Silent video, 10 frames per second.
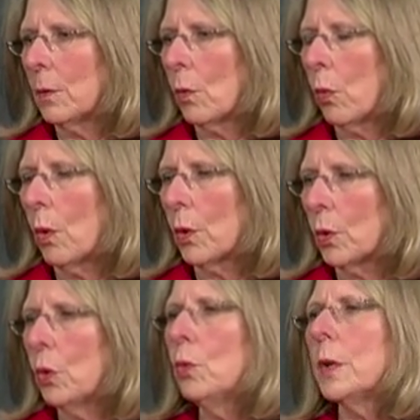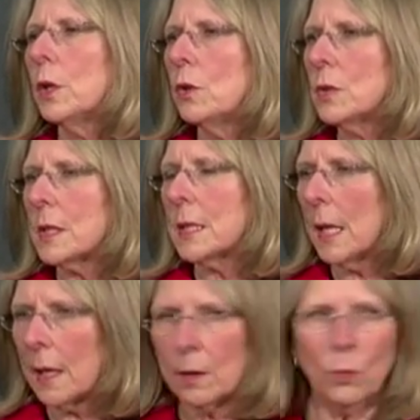who would use the
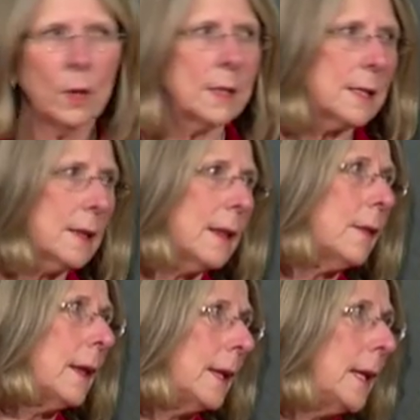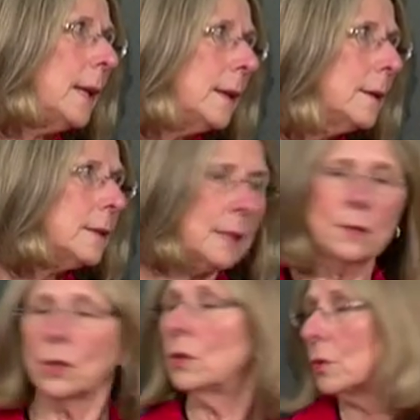data and what is it that they need to
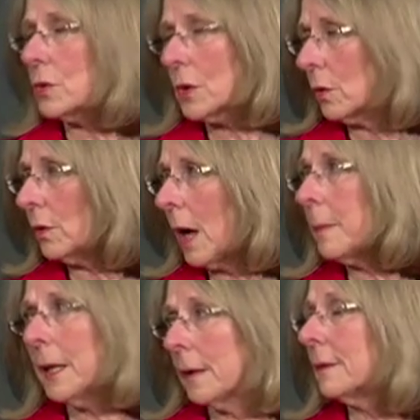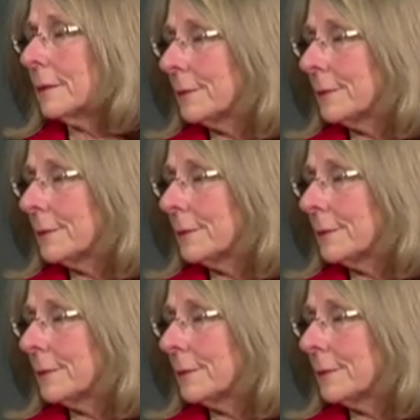do. So I'm in.